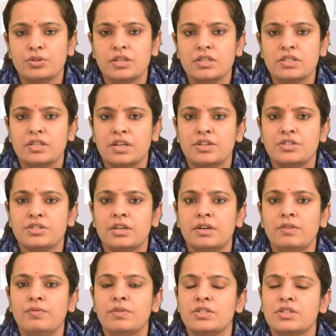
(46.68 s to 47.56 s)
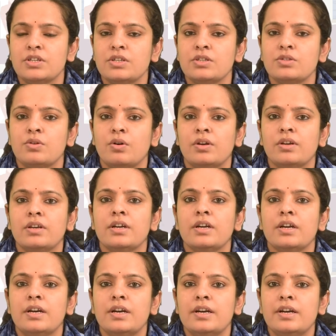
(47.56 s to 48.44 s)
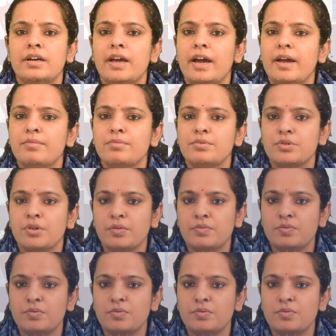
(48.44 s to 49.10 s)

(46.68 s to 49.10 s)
this session which is on types of